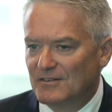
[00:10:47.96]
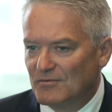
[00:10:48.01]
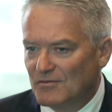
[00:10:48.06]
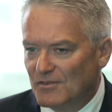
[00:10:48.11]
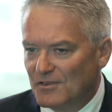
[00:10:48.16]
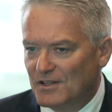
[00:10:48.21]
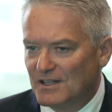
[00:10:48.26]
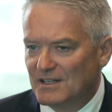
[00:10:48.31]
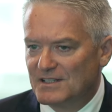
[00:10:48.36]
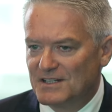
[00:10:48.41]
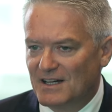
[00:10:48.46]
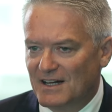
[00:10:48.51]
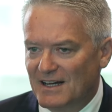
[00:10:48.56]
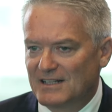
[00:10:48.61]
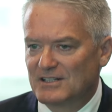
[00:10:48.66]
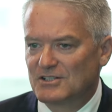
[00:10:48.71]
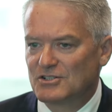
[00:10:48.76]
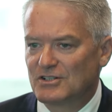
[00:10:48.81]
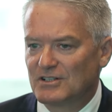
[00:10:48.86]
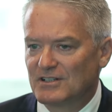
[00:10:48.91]
things are
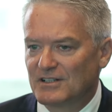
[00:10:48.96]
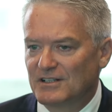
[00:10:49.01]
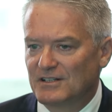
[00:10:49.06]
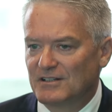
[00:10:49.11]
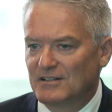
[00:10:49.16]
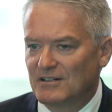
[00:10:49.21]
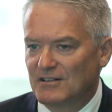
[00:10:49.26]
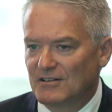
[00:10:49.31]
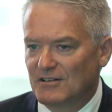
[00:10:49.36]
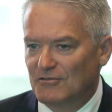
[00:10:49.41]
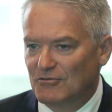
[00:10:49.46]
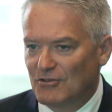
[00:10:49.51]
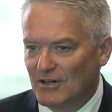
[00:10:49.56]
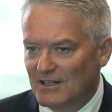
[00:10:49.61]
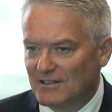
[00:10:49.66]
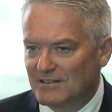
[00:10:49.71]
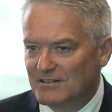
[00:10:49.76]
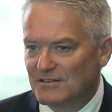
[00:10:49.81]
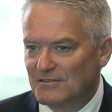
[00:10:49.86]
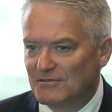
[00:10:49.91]
actually in a
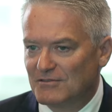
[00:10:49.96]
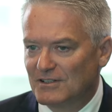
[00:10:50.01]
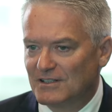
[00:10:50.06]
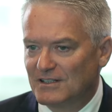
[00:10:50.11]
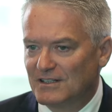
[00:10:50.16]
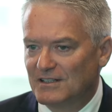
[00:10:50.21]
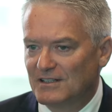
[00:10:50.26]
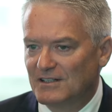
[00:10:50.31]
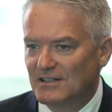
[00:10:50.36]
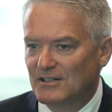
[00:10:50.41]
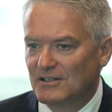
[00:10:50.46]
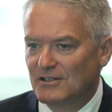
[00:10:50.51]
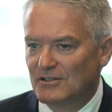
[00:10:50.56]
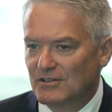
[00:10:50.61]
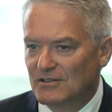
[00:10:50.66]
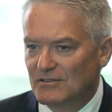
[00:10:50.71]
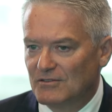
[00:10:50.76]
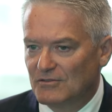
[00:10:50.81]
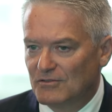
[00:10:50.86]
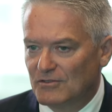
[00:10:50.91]
relatively
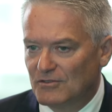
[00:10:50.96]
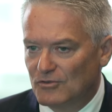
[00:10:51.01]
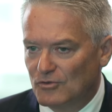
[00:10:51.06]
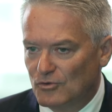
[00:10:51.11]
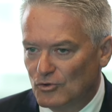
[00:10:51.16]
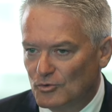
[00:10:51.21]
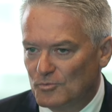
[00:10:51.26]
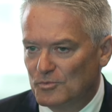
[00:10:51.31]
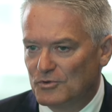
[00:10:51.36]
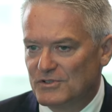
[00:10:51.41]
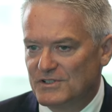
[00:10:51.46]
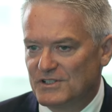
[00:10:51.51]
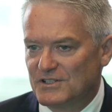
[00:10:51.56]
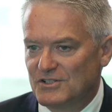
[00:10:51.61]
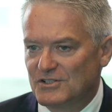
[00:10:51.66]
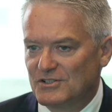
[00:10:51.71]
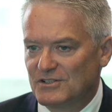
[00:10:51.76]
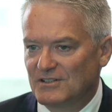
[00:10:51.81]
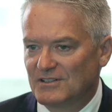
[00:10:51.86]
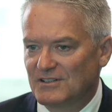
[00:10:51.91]
good
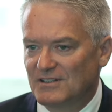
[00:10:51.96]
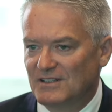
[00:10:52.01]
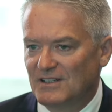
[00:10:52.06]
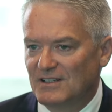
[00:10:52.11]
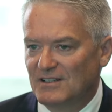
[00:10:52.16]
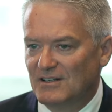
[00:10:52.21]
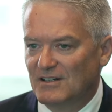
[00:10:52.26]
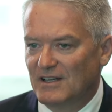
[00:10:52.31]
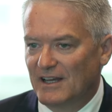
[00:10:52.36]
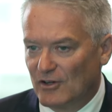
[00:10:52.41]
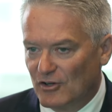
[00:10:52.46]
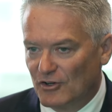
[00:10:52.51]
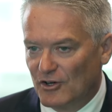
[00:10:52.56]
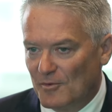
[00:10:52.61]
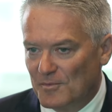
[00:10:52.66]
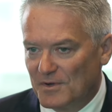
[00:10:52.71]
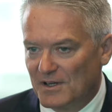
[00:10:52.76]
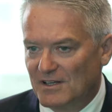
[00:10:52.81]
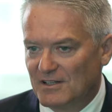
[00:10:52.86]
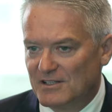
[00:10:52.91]
position,
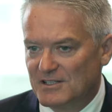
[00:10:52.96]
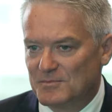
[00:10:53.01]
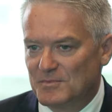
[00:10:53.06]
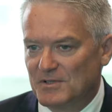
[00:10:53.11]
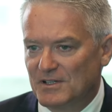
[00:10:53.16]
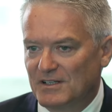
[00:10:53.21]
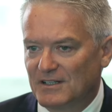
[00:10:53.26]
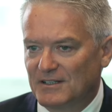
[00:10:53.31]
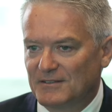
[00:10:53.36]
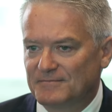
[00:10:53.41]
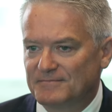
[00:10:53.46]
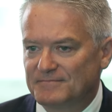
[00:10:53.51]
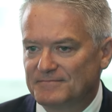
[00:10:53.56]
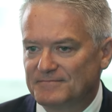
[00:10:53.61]
economically speaking.